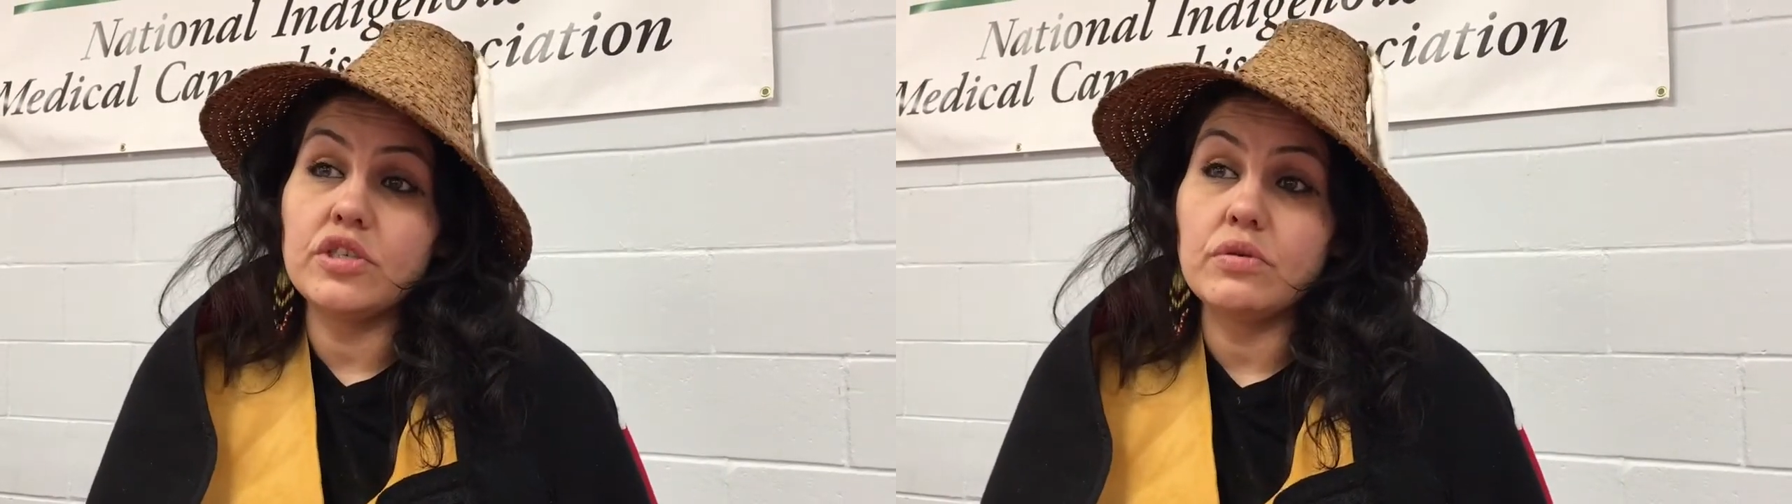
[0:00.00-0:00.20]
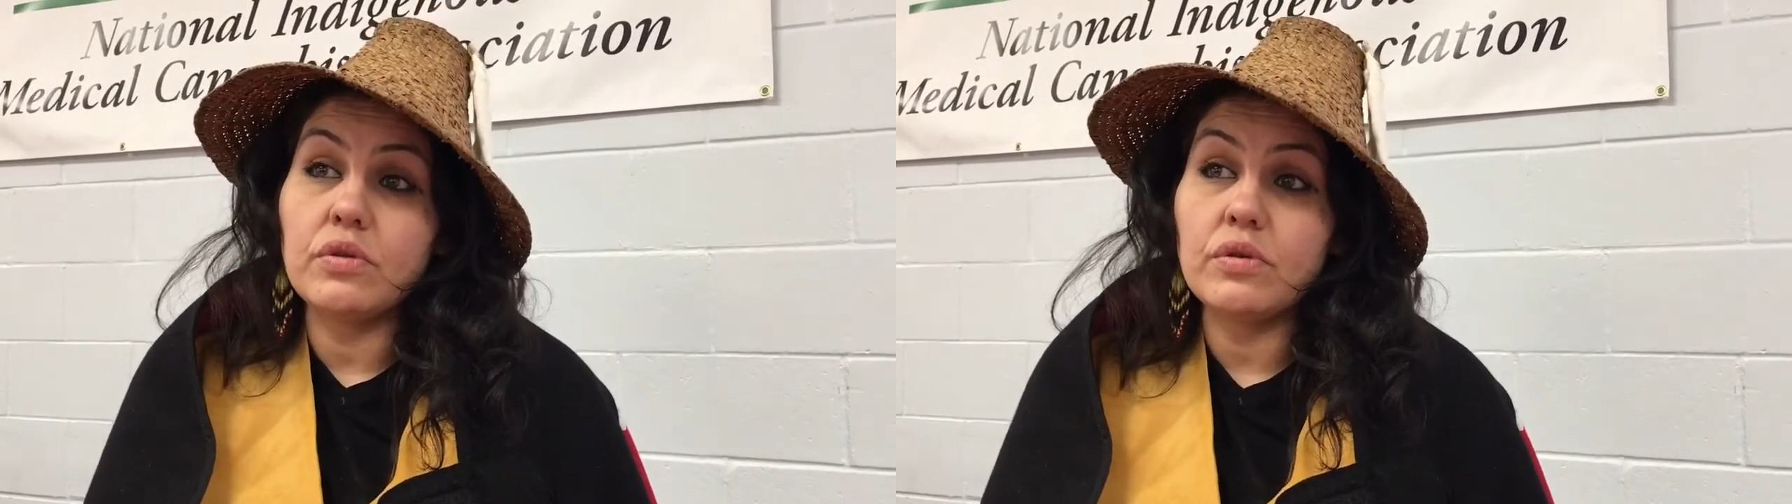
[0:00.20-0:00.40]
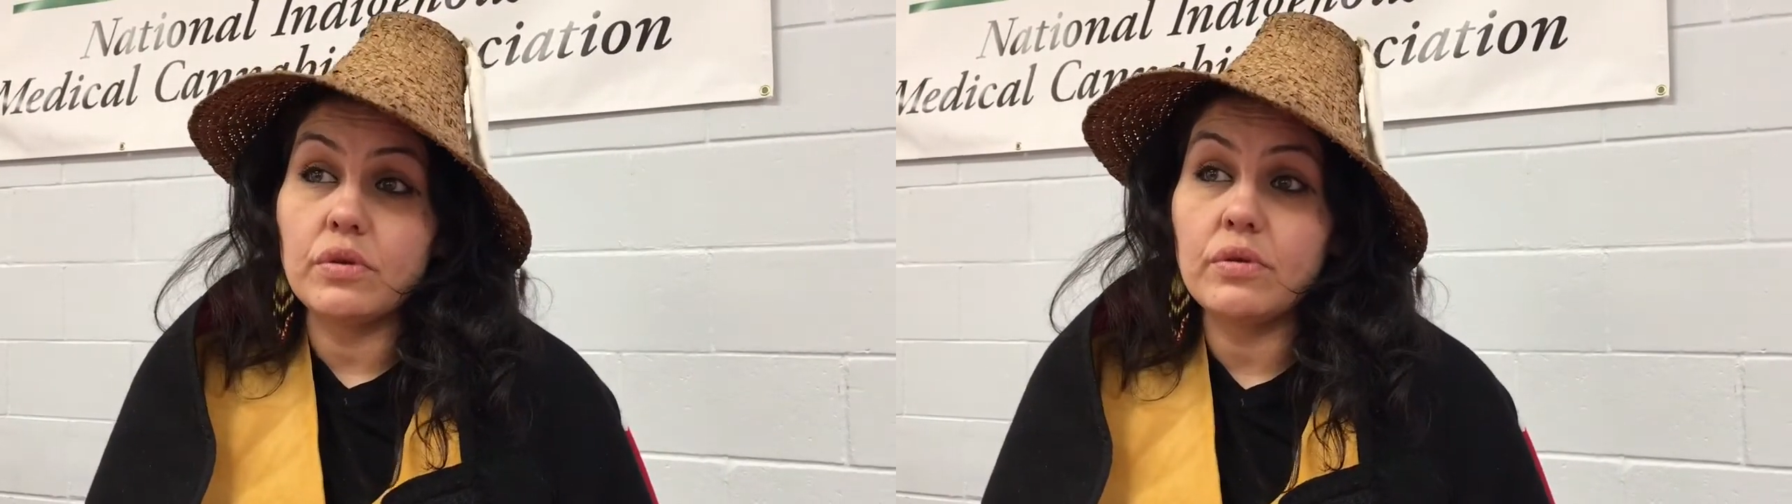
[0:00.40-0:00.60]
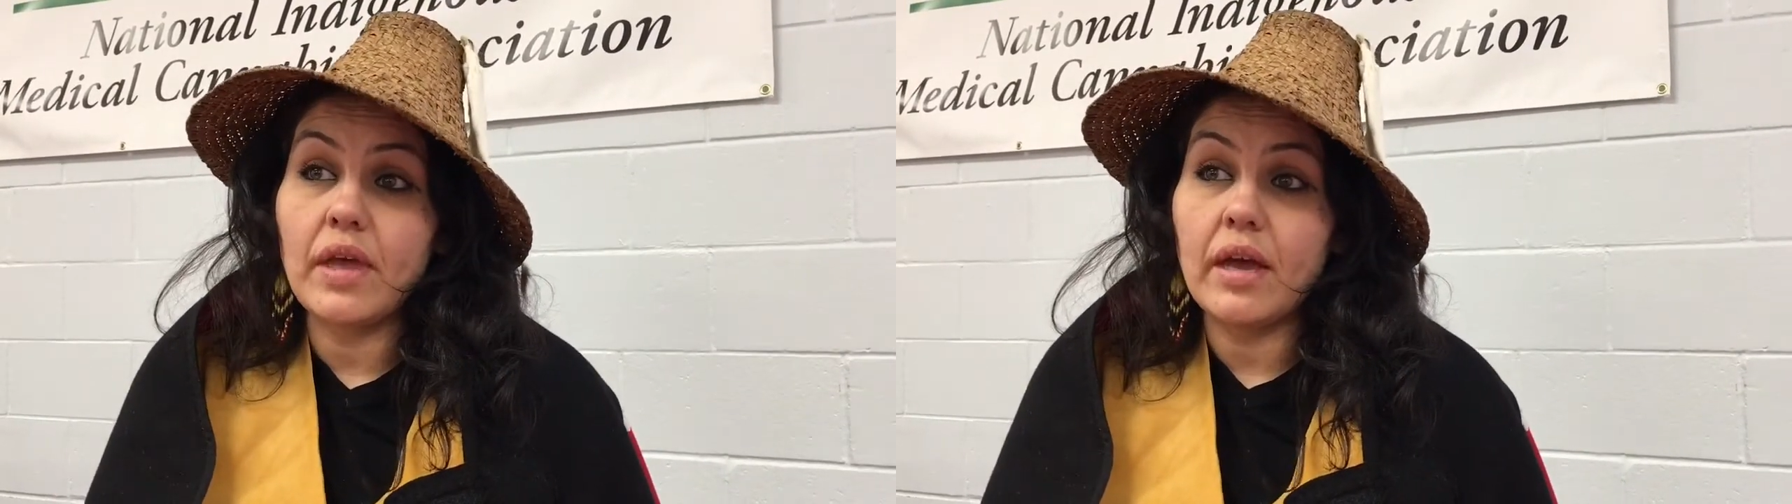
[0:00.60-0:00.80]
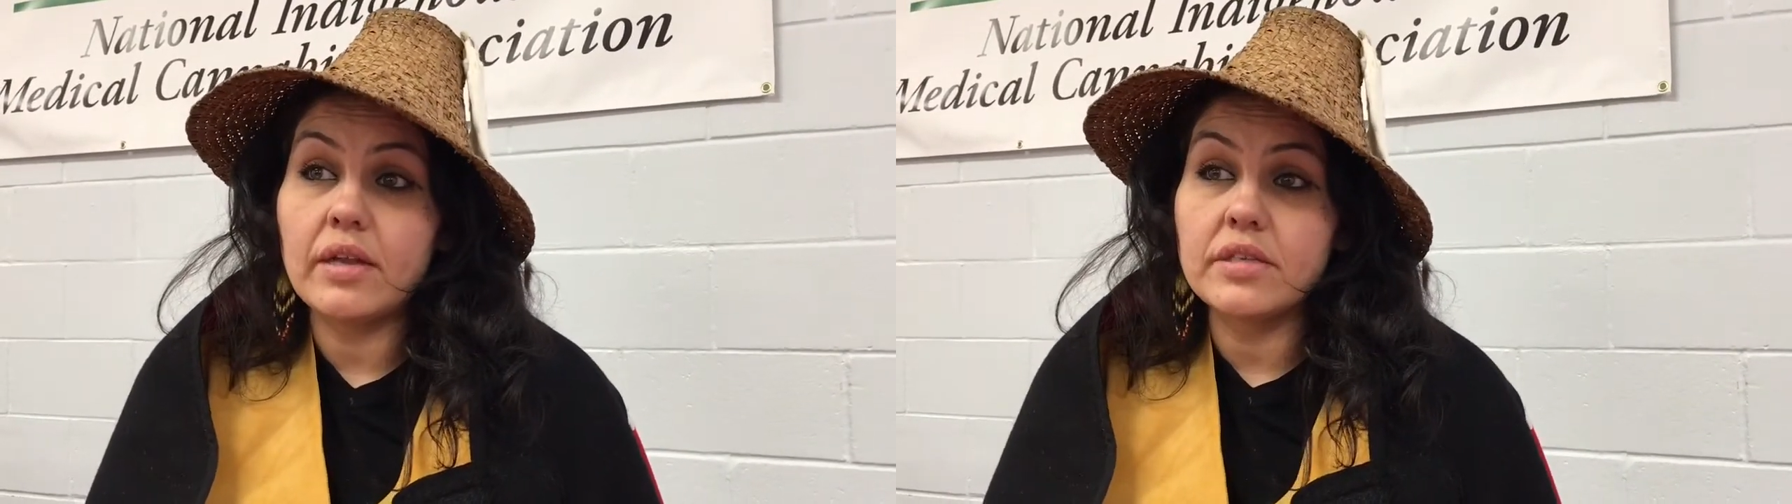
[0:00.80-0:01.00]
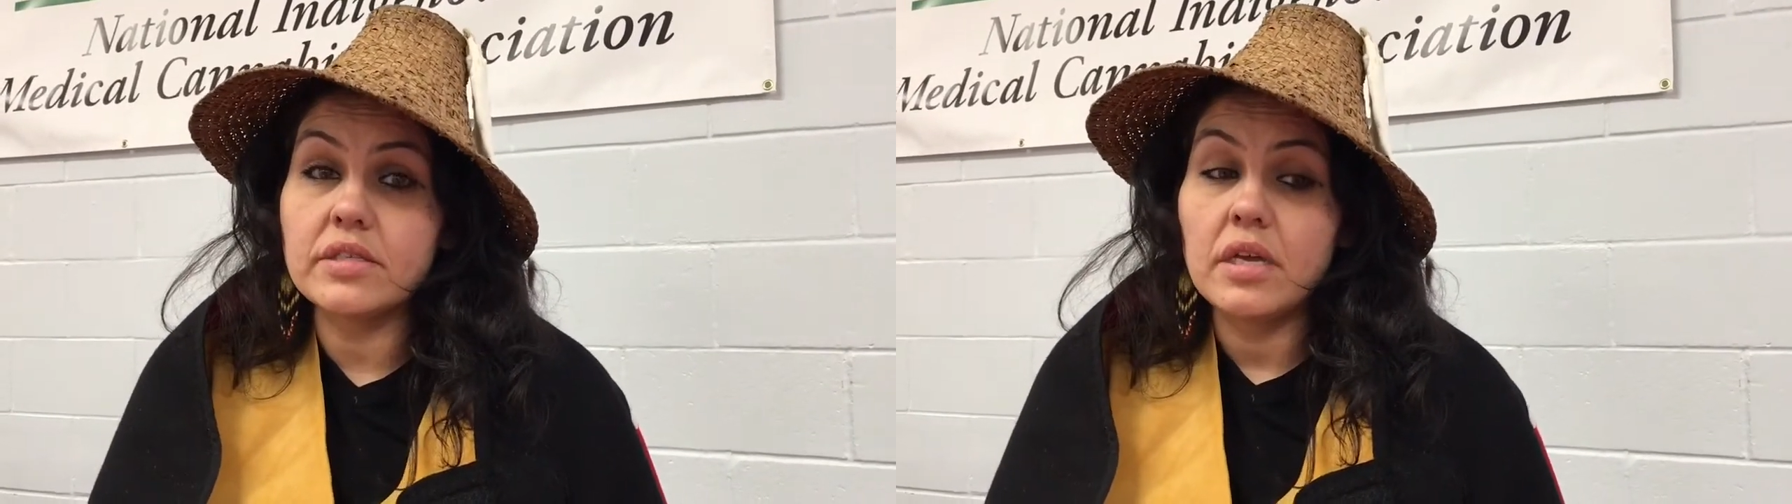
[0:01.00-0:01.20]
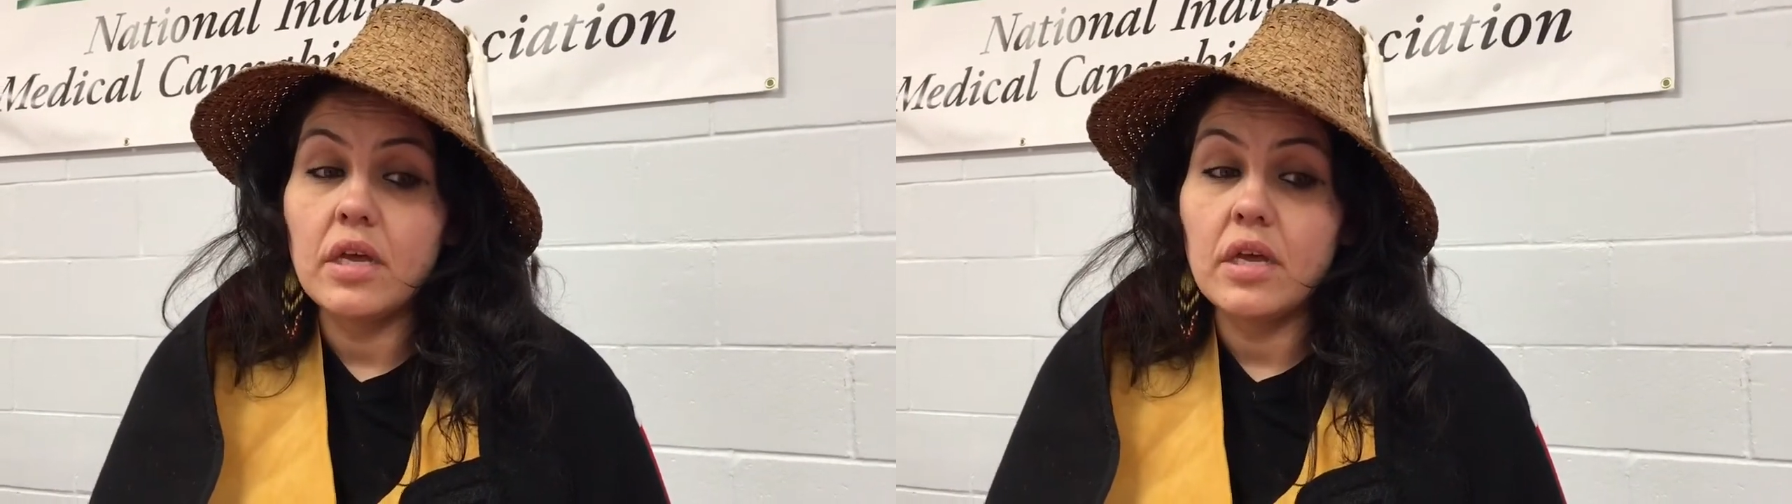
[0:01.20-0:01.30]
do through that is